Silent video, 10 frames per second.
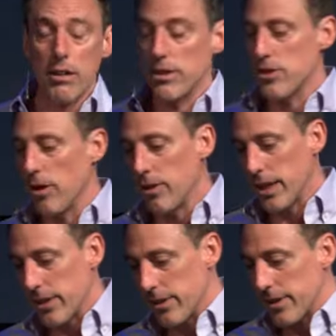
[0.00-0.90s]
So,
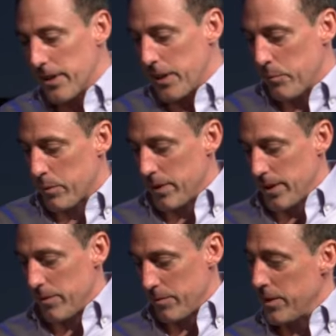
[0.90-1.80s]
okay, good. But uh,
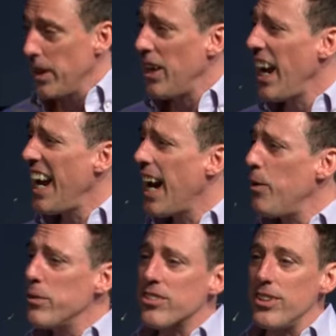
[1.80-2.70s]
hey, I
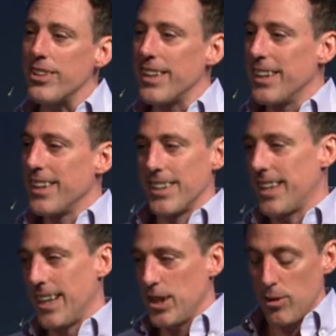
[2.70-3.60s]
was good.
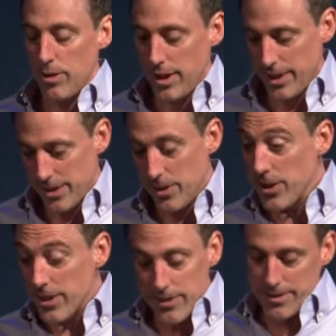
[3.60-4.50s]
Not you. You're
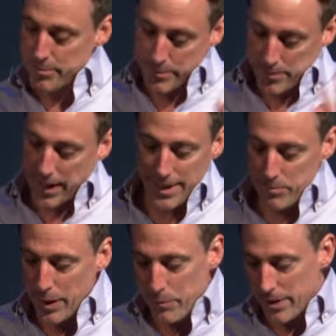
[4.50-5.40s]
good. You, I,
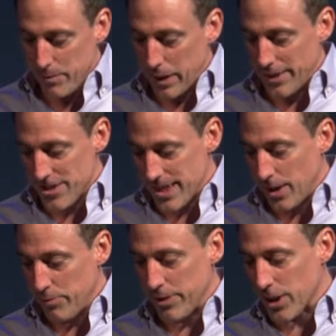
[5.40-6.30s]
maybe by
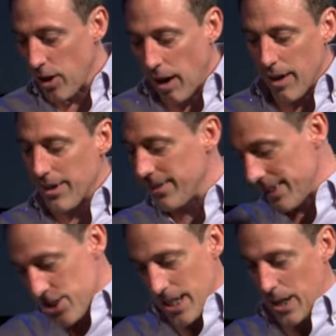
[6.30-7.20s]
yourself in the car, in
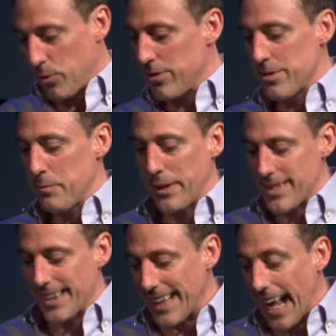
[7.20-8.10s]
the shower, someplace
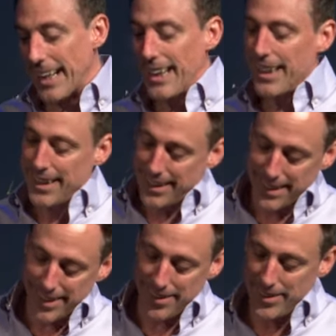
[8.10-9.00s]
like that.
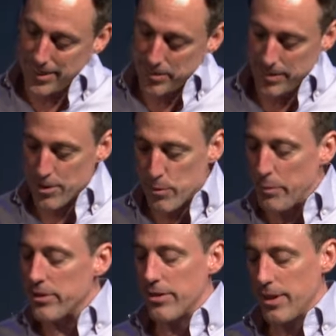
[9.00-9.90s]
Here, that's why
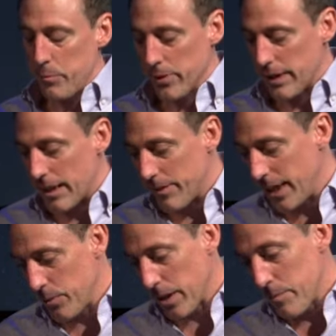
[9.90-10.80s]
we turn it up real loud.
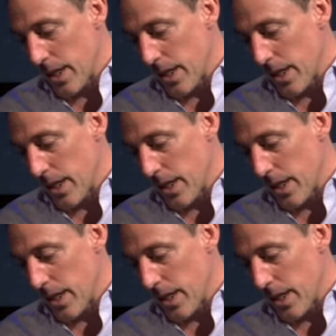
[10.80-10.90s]
Anyway.